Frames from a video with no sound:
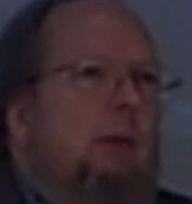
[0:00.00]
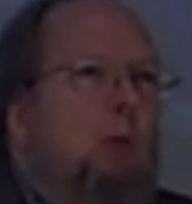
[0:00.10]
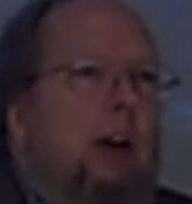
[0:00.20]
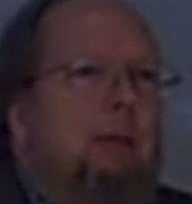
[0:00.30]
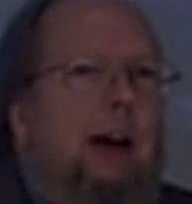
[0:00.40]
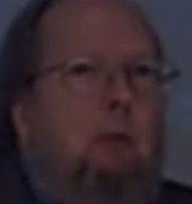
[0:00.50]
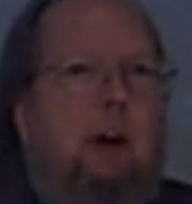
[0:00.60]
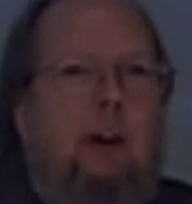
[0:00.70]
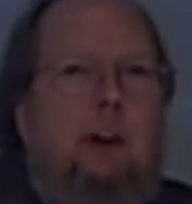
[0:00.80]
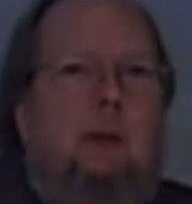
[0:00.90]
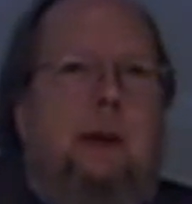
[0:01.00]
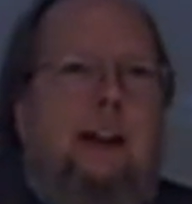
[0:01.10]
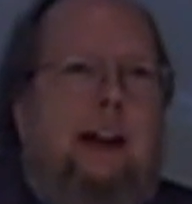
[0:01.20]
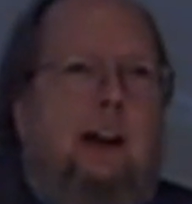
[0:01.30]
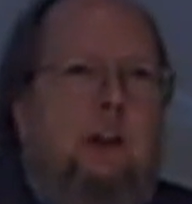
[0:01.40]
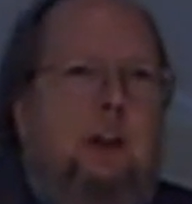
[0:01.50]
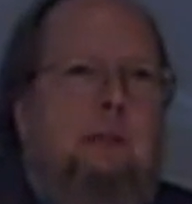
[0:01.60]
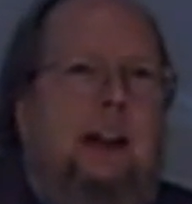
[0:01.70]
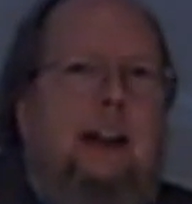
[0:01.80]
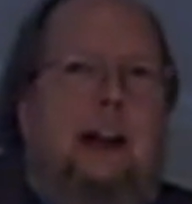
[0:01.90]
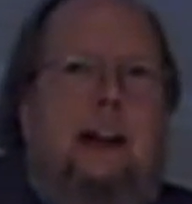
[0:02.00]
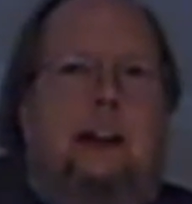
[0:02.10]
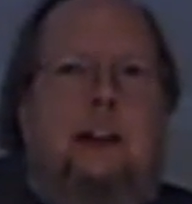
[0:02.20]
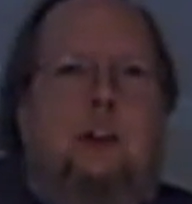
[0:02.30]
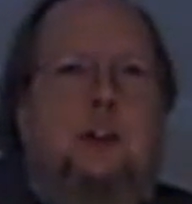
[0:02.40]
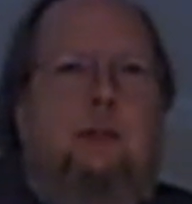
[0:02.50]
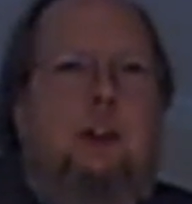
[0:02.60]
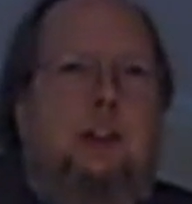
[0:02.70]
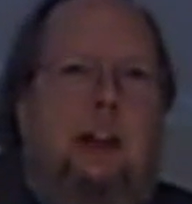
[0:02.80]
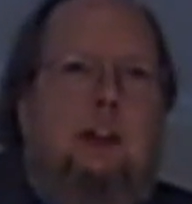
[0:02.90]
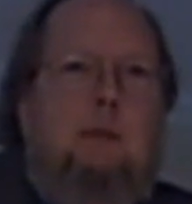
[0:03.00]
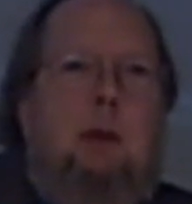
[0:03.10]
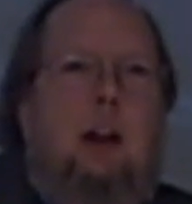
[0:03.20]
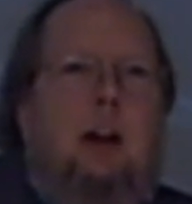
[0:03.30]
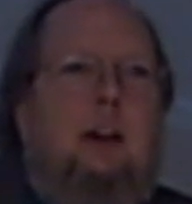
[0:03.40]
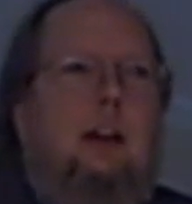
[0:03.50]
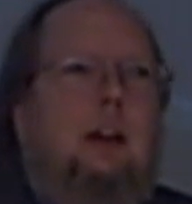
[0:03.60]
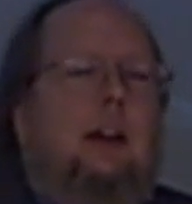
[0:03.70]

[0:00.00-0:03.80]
what am I wearing on my couch and my cat ate this for dinner blog.